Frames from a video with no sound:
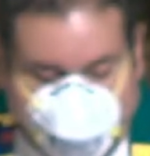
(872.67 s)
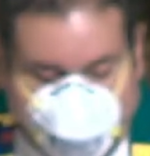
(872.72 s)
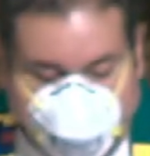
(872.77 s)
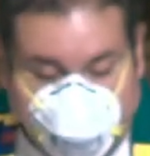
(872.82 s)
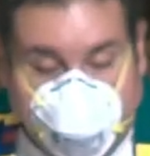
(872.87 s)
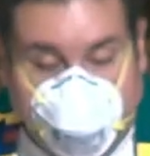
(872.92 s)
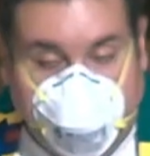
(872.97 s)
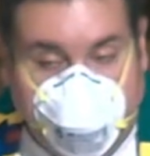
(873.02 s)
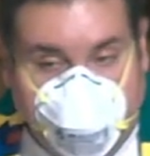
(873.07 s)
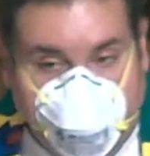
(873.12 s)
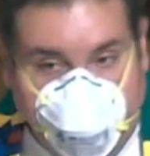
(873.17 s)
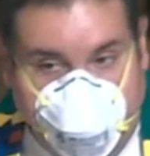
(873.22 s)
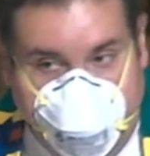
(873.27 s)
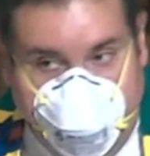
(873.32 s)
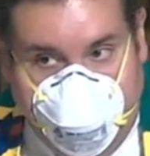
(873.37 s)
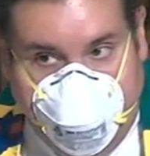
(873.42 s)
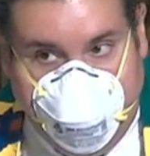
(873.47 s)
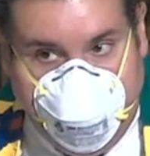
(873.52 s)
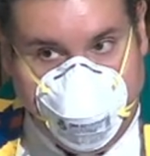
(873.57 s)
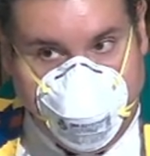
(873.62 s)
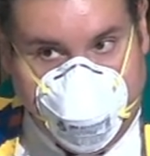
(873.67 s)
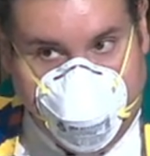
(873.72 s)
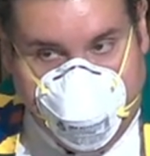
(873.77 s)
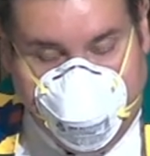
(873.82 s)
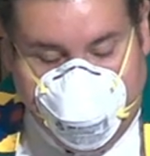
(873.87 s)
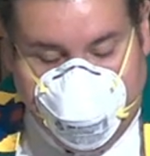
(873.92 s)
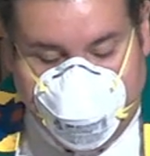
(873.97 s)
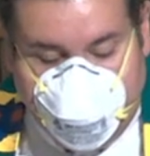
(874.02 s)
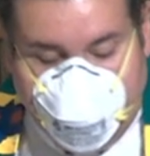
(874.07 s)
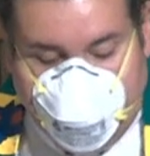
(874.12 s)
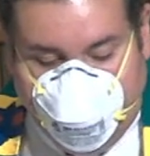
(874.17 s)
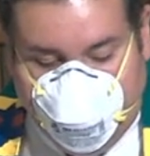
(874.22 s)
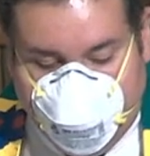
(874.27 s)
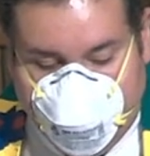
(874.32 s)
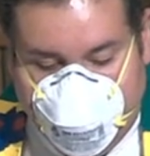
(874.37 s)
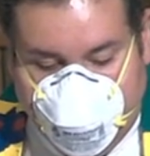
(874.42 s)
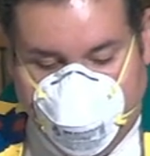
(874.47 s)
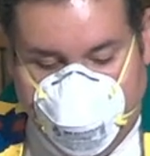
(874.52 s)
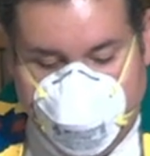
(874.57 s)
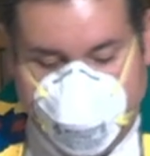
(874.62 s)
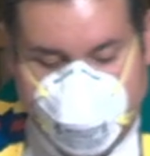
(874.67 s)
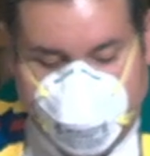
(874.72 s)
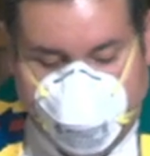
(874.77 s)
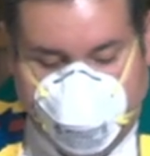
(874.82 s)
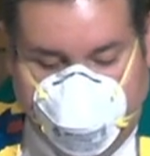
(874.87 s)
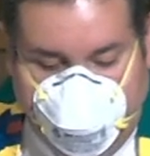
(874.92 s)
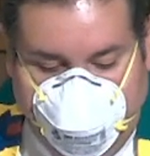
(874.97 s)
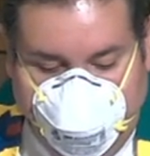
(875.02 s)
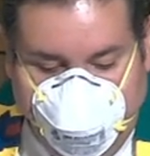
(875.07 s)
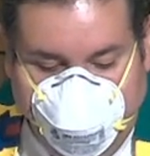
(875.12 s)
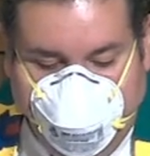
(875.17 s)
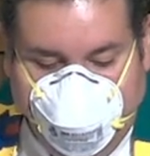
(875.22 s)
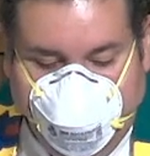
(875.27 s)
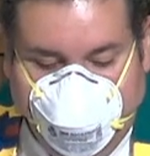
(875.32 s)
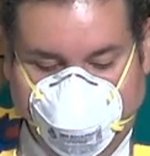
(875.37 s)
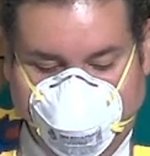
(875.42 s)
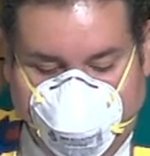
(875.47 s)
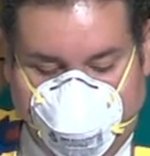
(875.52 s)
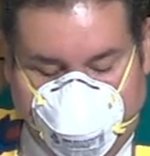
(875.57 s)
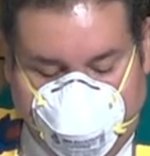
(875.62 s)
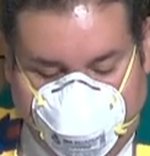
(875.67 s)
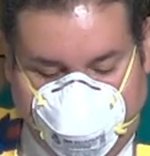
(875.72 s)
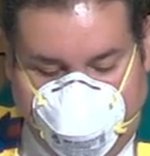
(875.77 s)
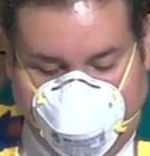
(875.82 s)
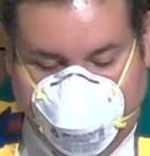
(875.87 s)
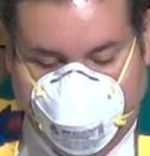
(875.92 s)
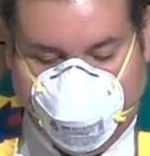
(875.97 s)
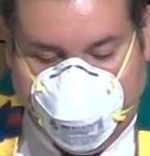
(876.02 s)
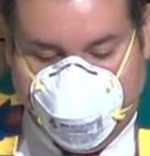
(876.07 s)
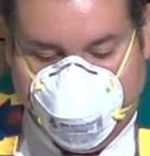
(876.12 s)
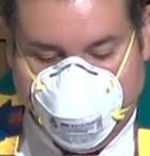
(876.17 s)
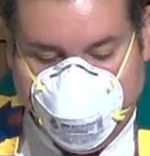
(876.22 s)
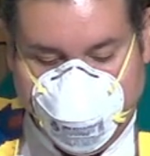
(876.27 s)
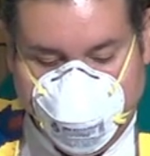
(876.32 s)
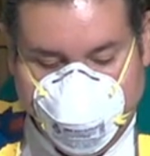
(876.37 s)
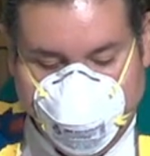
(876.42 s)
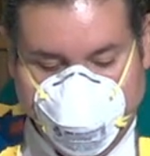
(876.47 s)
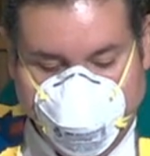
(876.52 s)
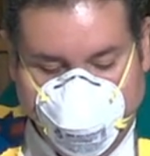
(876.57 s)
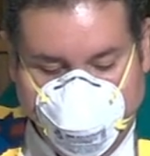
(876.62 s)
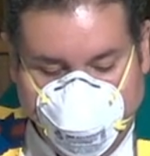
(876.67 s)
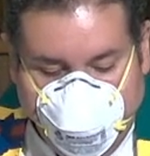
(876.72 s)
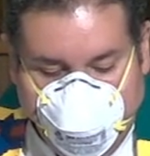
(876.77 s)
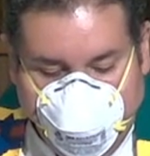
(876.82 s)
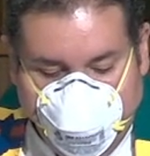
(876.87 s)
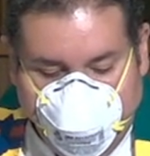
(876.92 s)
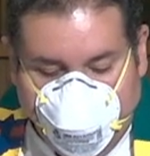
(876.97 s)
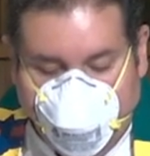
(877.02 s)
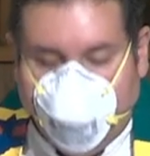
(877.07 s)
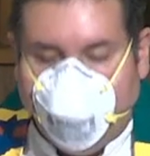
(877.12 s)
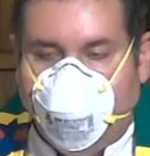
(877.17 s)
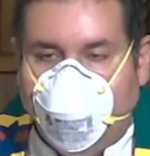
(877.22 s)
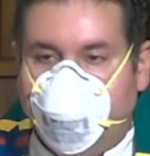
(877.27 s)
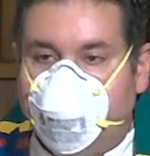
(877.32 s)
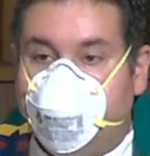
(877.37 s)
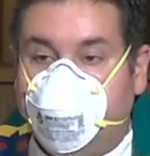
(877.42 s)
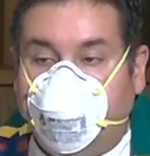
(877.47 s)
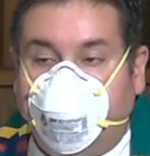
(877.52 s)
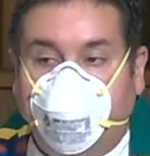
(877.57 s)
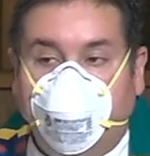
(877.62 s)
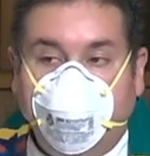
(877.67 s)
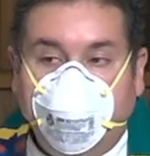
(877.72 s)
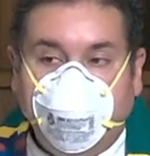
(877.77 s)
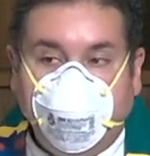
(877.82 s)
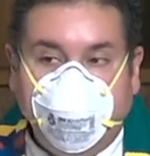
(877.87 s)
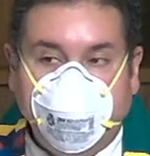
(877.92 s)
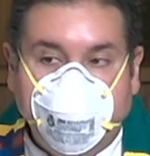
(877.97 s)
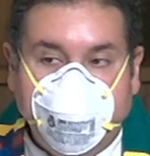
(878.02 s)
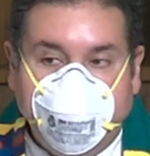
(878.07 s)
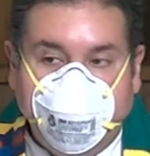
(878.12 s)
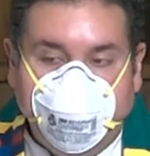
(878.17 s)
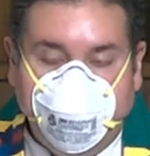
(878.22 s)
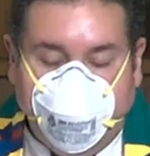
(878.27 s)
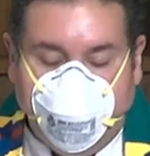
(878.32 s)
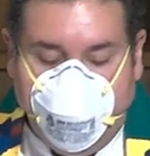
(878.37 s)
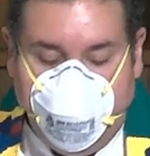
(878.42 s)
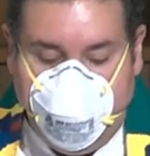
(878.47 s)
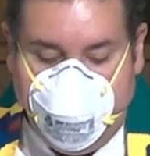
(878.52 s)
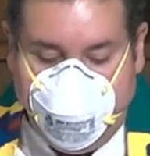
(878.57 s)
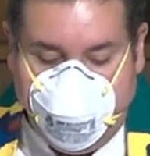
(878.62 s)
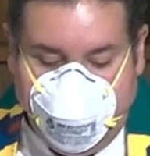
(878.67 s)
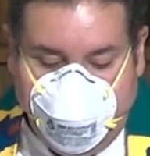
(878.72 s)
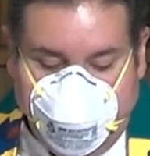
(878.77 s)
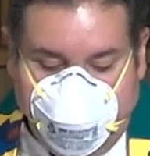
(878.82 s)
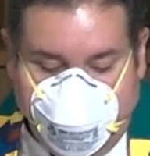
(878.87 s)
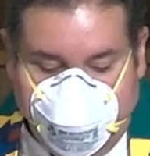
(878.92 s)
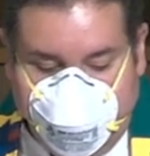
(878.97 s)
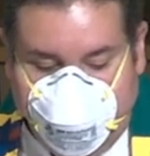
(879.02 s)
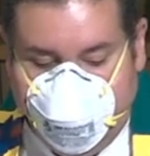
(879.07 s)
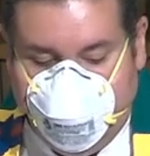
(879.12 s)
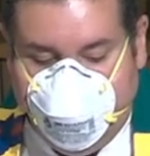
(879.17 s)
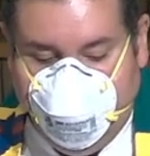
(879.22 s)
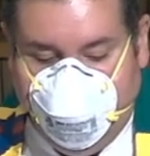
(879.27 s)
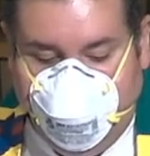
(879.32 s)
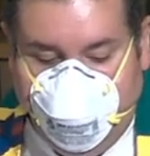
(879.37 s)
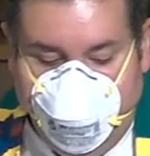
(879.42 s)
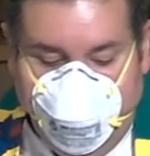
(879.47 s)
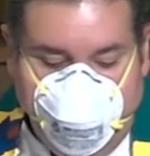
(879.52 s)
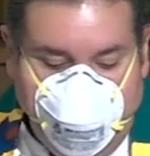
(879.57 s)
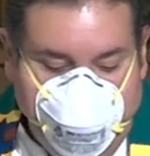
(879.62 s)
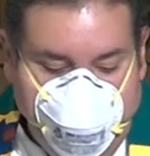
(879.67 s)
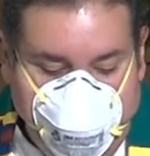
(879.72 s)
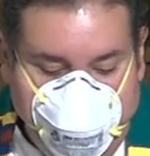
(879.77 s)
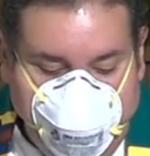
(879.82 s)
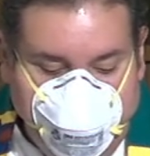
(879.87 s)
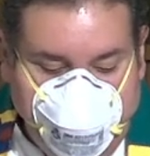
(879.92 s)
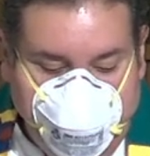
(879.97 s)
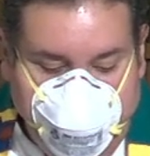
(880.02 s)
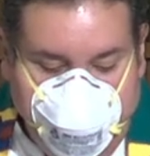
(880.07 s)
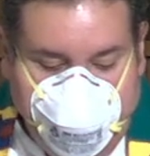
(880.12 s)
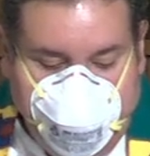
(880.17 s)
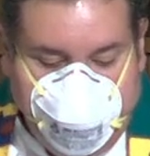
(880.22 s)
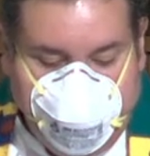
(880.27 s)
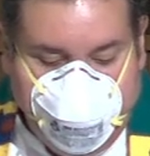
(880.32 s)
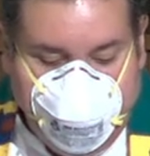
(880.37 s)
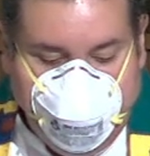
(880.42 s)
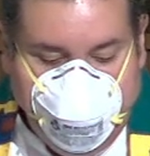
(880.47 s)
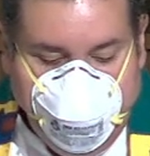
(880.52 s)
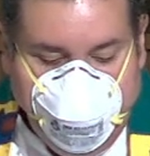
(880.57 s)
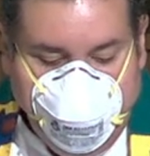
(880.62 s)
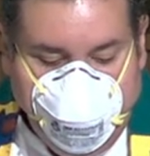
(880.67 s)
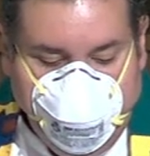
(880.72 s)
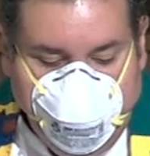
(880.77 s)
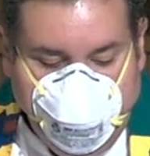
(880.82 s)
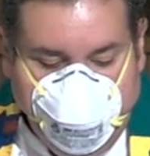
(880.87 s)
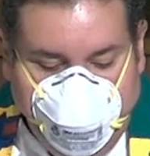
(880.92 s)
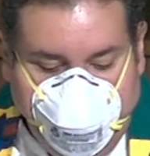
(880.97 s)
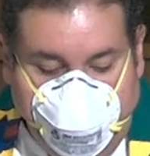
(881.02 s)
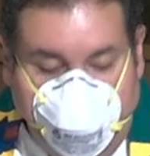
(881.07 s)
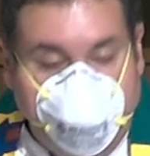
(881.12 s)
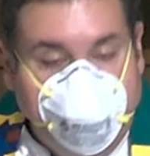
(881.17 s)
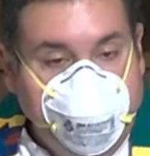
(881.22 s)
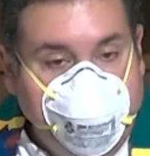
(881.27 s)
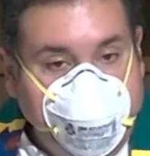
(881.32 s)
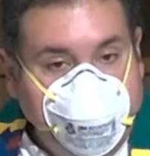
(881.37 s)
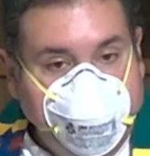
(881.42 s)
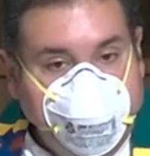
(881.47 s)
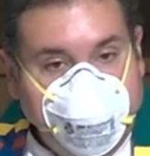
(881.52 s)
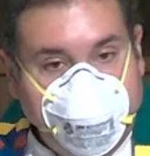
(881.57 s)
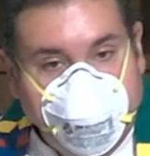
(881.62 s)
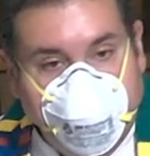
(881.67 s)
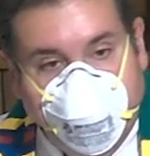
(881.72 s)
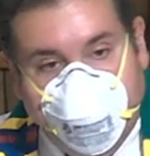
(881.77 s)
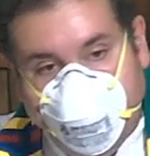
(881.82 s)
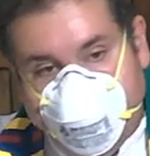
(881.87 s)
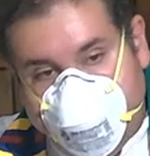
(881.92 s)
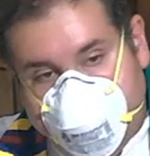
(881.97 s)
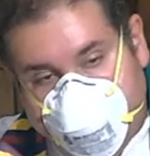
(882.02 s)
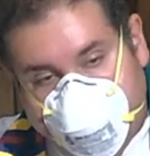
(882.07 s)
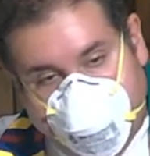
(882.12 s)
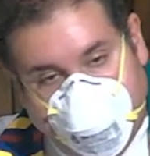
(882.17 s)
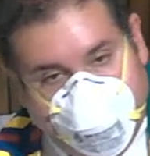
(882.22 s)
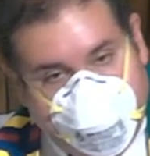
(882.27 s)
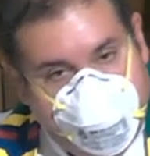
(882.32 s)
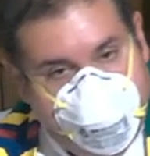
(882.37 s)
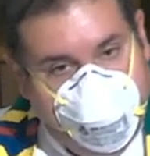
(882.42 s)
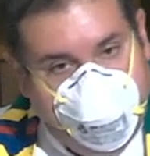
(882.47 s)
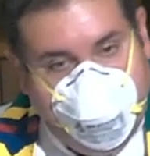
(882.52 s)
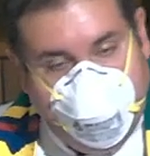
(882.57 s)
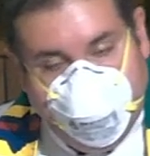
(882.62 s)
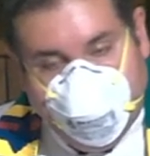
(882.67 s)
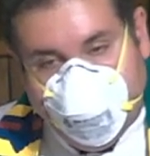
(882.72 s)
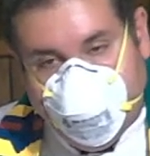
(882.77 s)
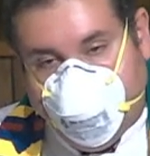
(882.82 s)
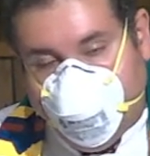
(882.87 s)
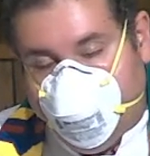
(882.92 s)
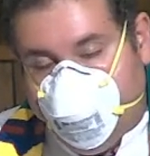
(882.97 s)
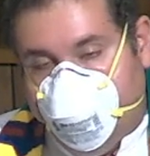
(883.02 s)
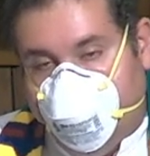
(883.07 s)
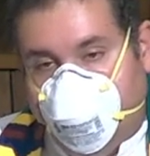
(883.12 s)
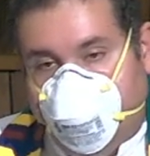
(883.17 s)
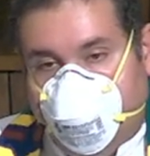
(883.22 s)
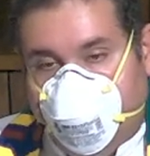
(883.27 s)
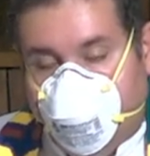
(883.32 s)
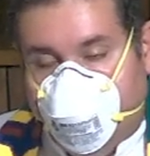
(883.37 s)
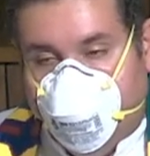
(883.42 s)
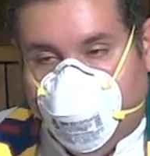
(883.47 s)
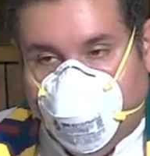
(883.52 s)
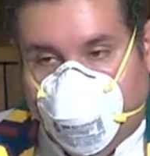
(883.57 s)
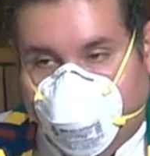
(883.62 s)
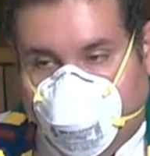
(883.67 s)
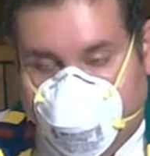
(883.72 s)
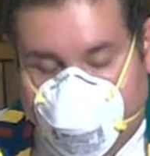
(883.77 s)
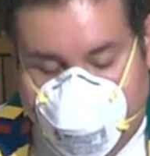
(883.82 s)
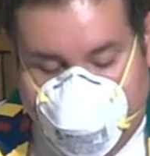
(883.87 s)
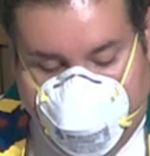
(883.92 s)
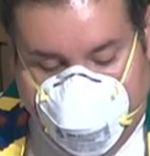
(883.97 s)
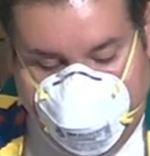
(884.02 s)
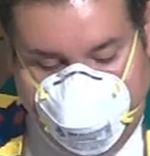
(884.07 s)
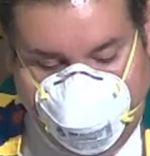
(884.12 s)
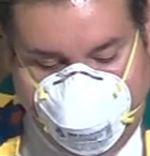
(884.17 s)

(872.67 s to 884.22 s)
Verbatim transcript: By the way, John and Charles Wesley, our founders, were both Anglican priests in their own right, and they themselves did not set out to create a new religion,